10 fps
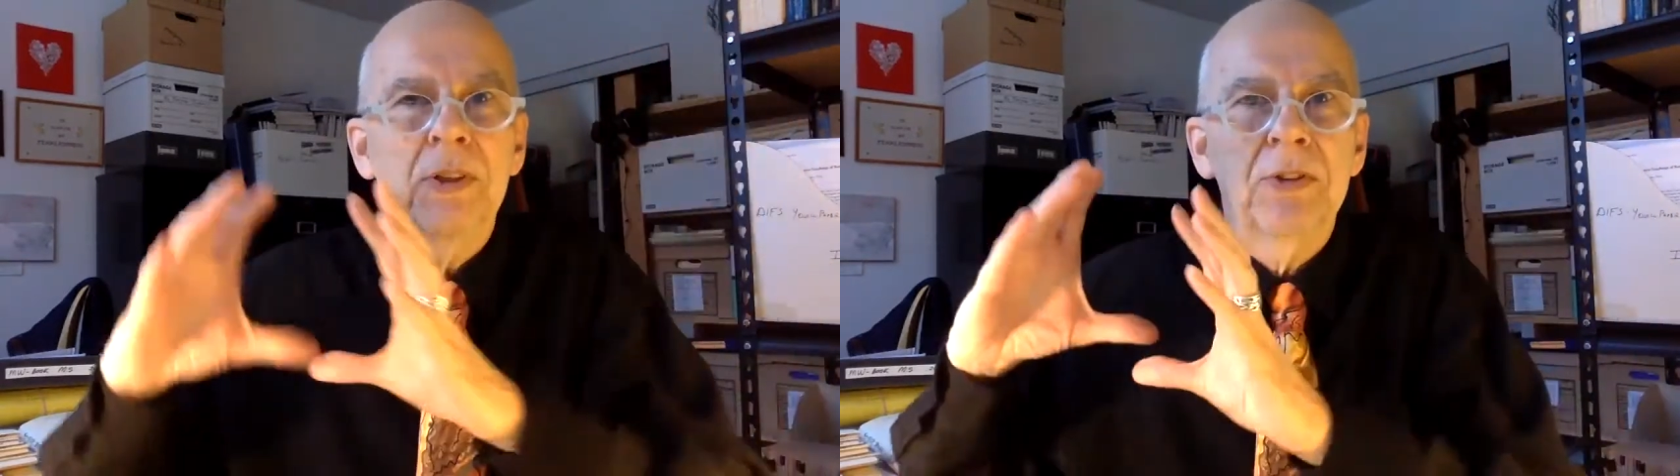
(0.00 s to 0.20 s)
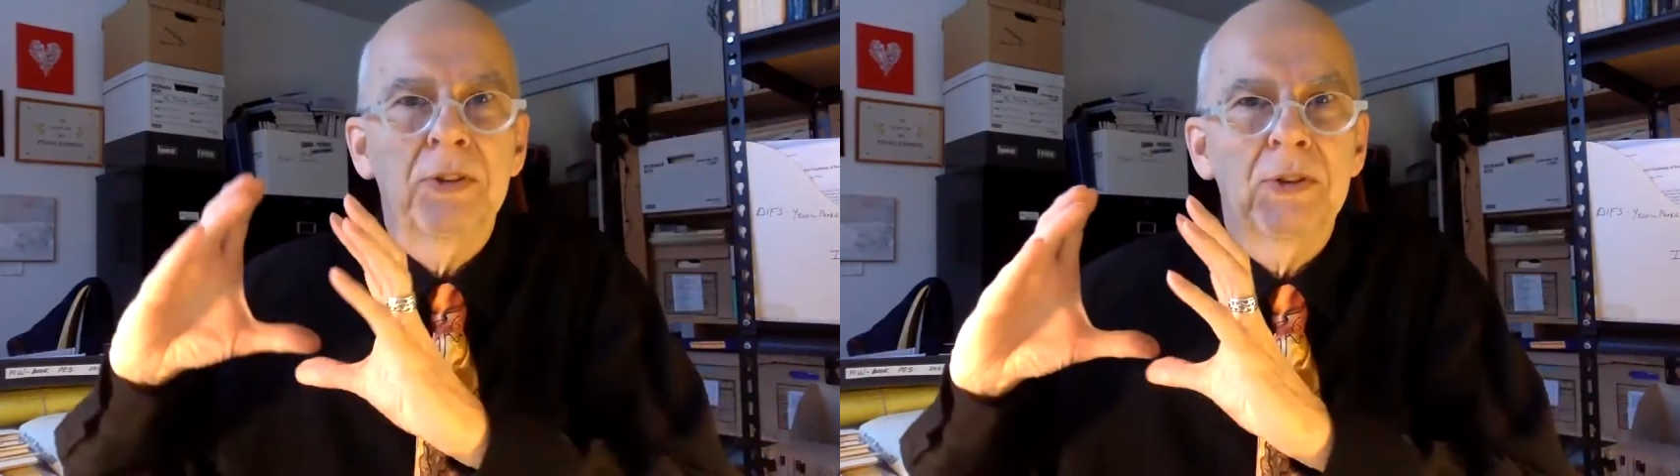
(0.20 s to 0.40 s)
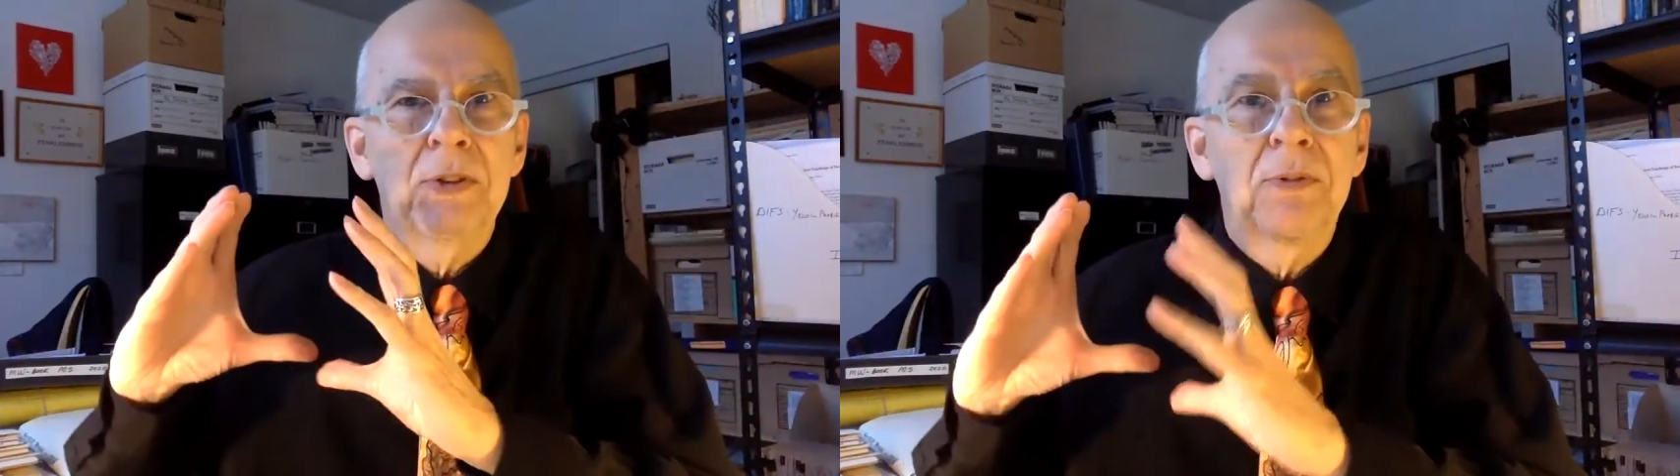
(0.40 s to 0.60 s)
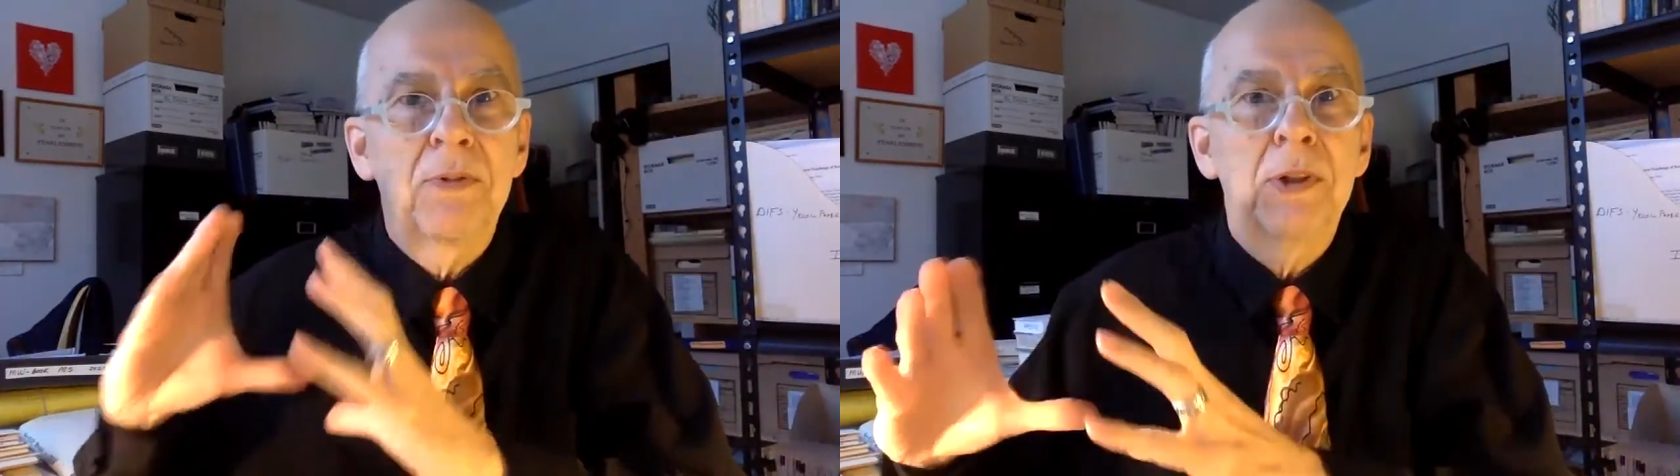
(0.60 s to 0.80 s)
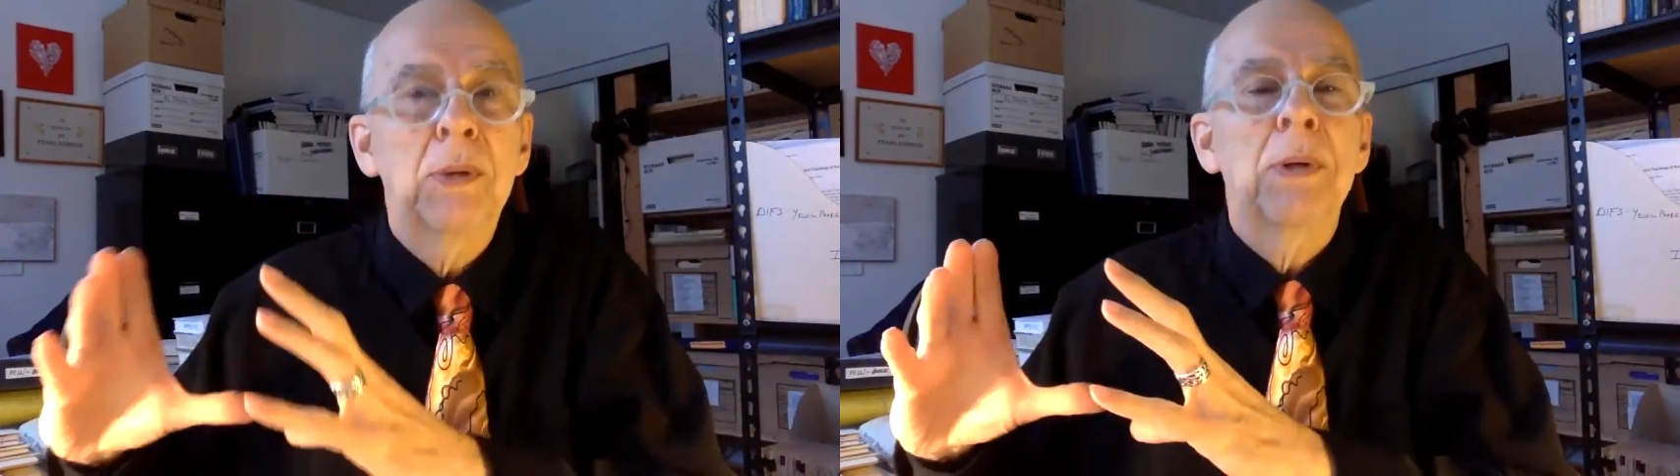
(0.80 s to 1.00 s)
let's use a
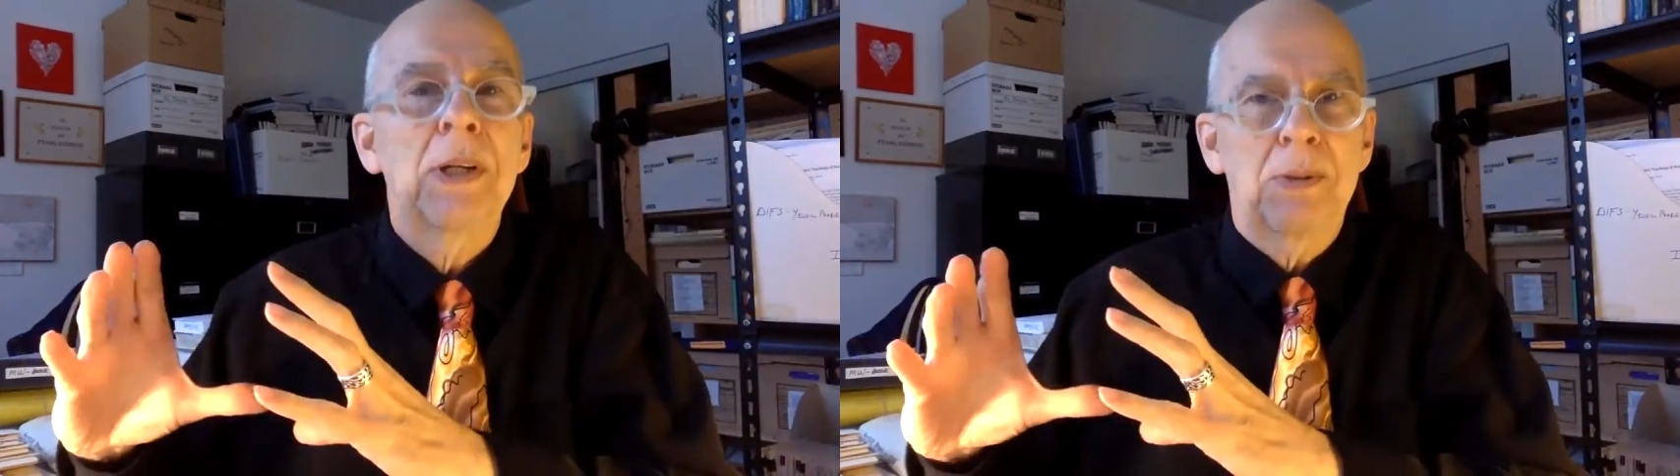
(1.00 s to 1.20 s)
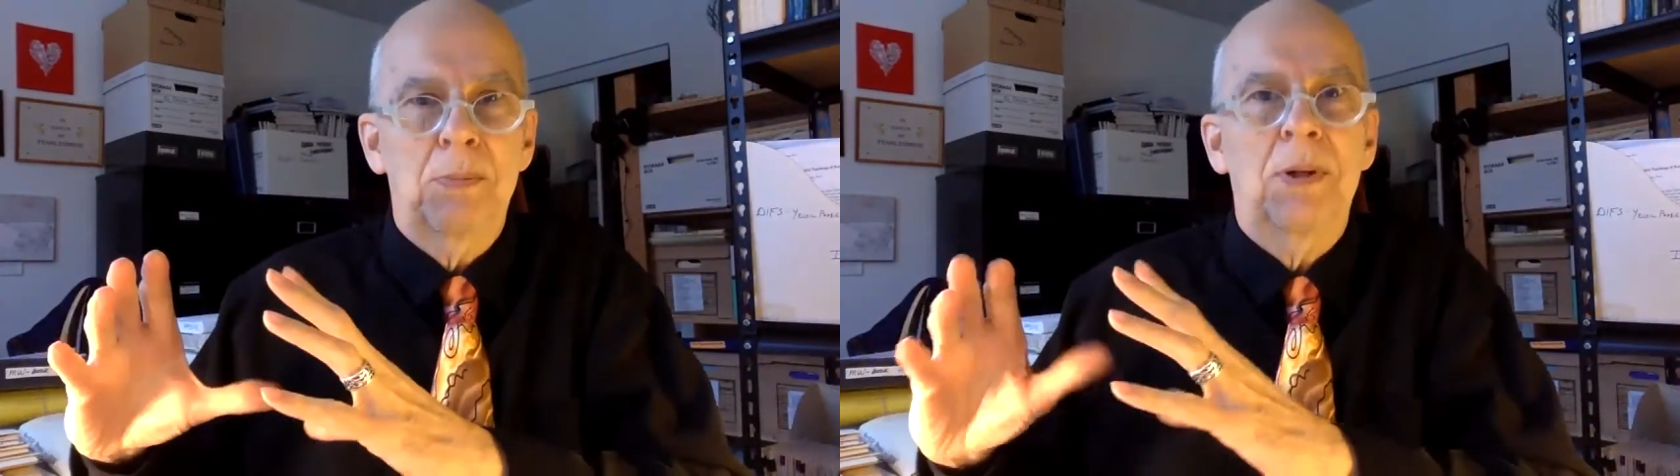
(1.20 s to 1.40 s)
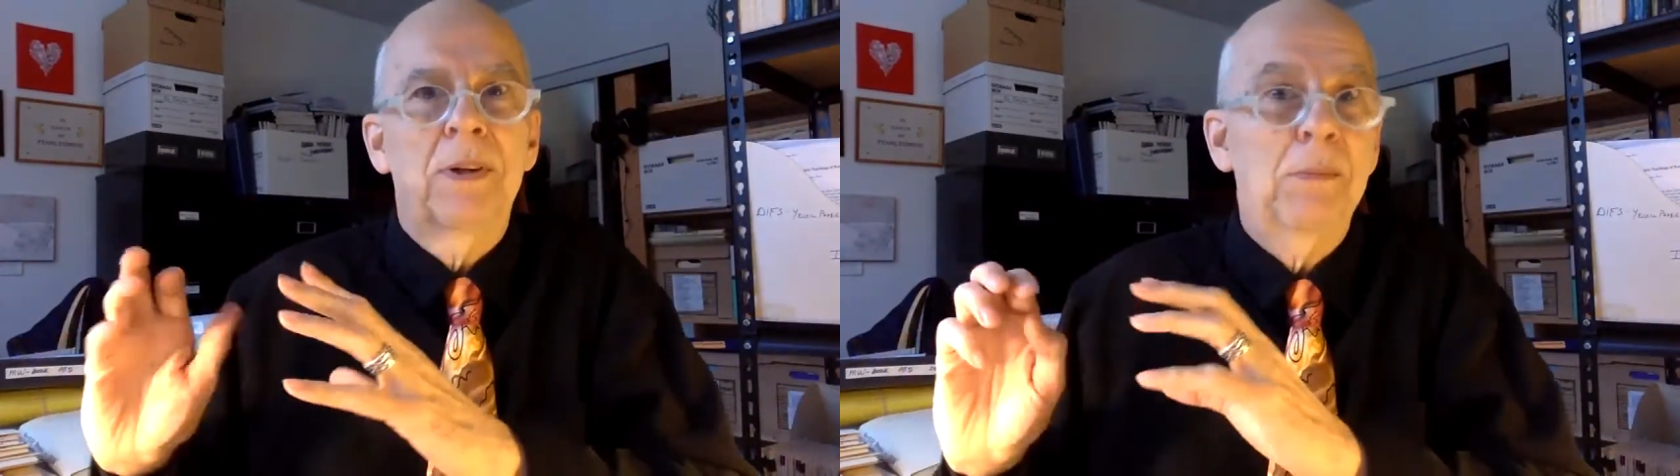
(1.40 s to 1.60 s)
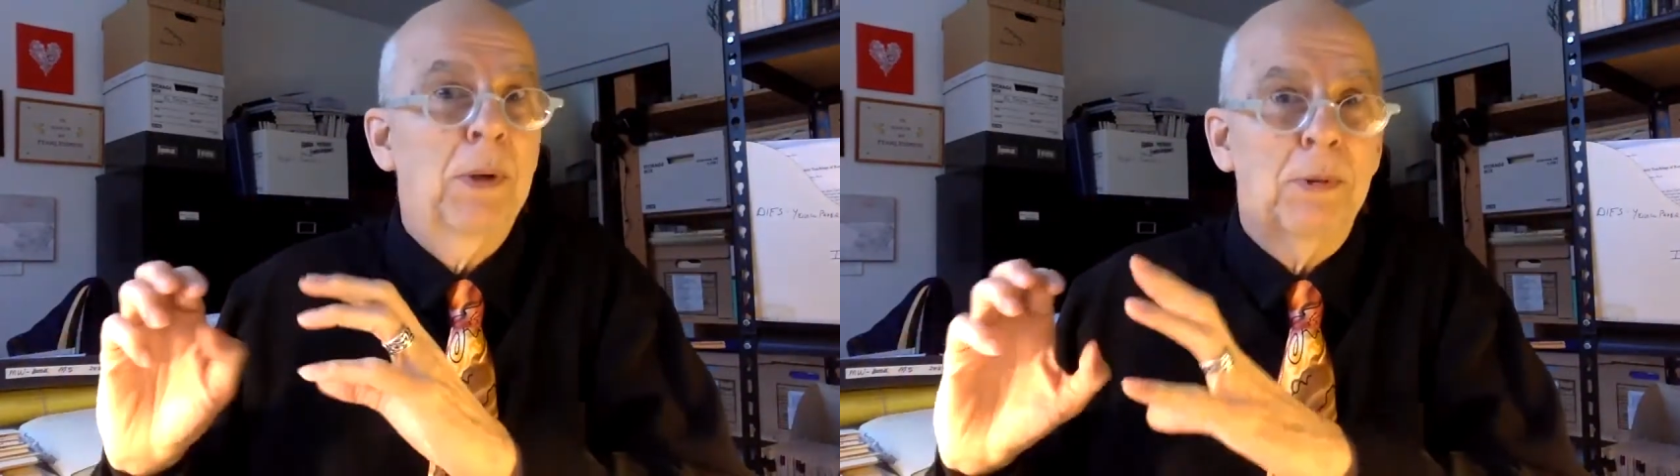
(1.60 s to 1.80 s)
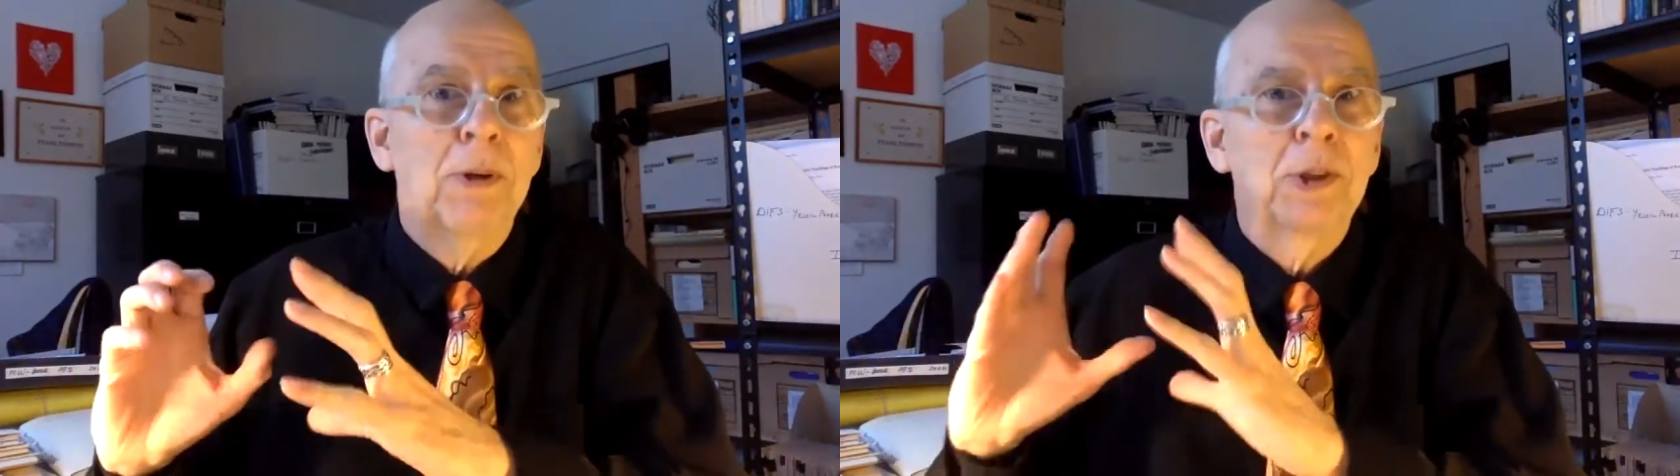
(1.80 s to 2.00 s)
fear based par-
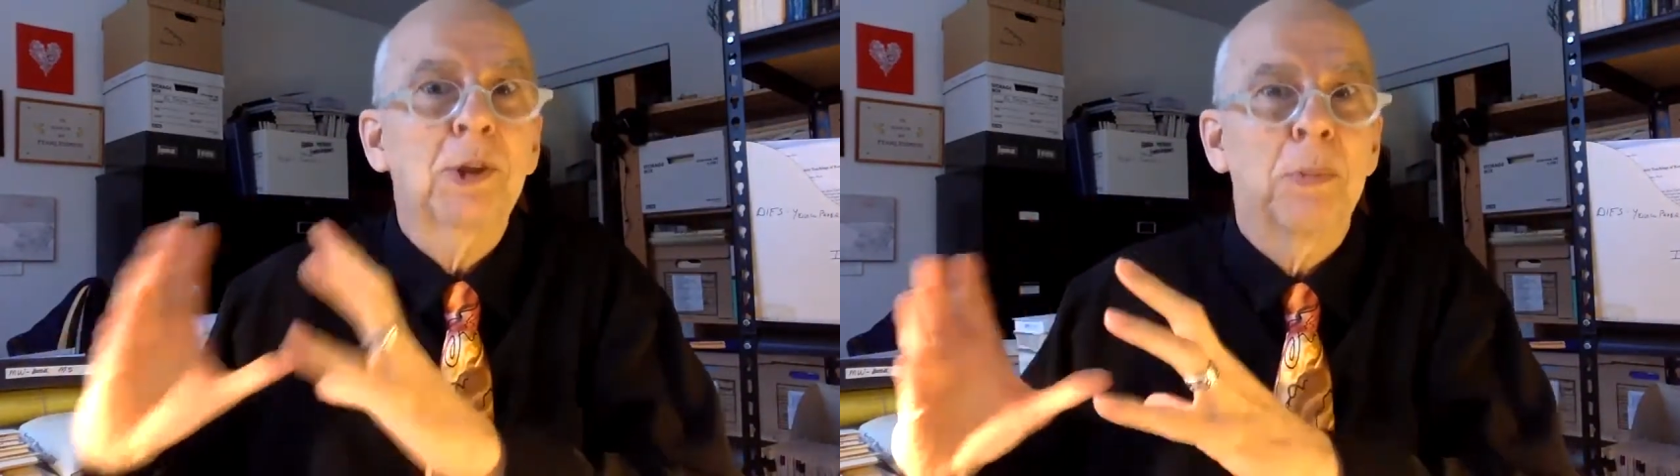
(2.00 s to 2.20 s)
approach or